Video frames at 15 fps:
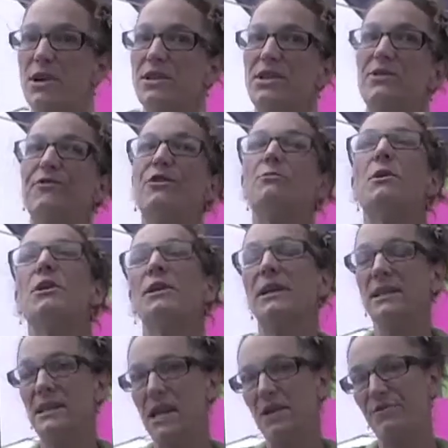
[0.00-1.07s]
different
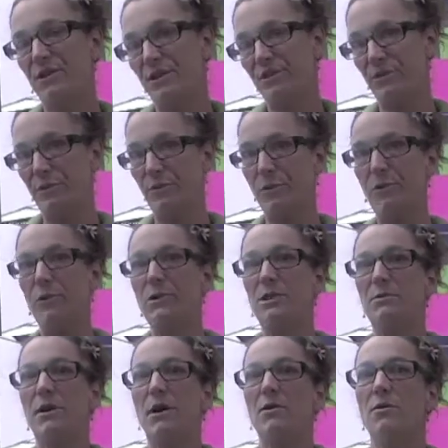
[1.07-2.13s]
markets have different rules
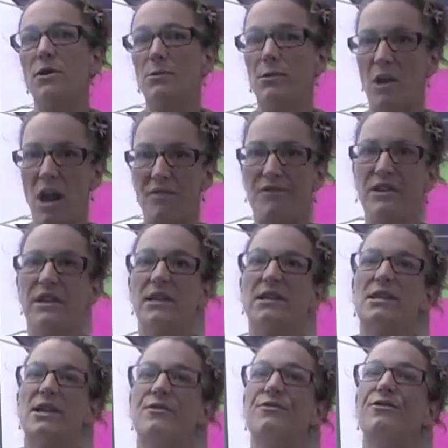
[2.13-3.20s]
about the
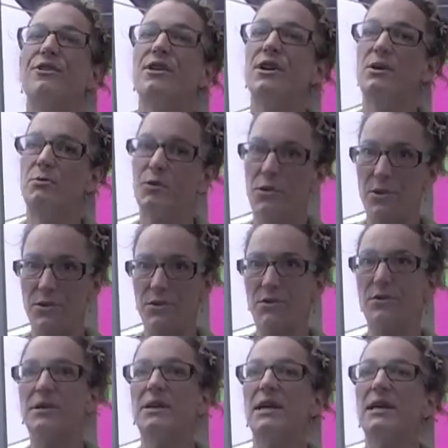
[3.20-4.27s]
provenance of the
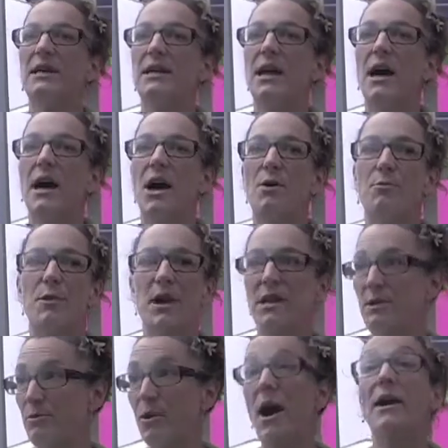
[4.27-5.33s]
produce and
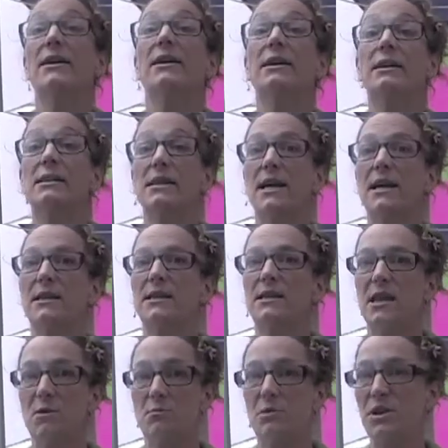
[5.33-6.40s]
the products, and
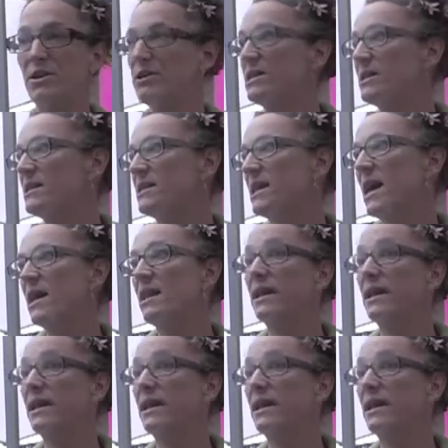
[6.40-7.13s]
some insist that,